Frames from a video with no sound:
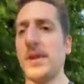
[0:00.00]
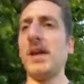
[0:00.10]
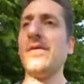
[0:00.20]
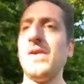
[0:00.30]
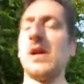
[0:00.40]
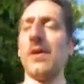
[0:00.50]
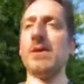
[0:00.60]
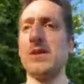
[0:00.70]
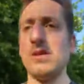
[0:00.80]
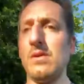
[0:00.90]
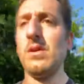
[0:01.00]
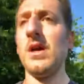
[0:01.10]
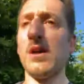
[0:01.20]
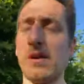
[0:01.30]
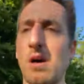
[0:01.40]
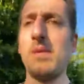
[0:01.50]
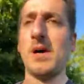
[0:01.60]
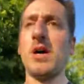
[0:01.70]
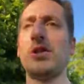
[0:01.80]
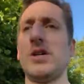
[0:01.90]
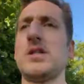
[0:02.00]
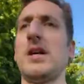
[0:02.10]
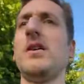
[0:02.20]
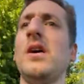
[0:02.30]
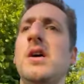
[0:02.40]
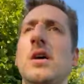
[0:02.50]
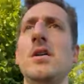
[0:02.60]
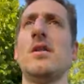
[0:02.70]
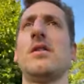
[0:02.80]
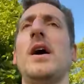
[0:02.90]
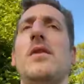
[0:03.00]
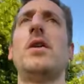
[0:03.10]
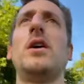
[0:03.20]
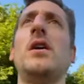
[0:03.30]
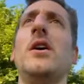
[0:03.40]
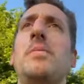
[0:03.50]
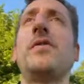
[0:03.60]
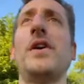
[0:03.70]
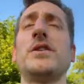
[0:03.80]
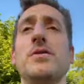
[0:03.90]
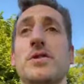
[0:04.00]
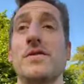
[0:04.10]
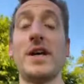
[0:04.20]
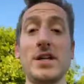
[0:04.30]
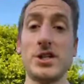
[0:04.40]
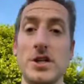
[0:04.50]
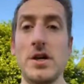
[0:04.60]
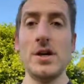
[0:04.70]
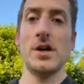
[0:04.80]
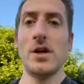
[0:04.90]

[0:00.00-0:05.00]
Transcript: But then if we go into carbohydrates now, they're our preferred source of energy.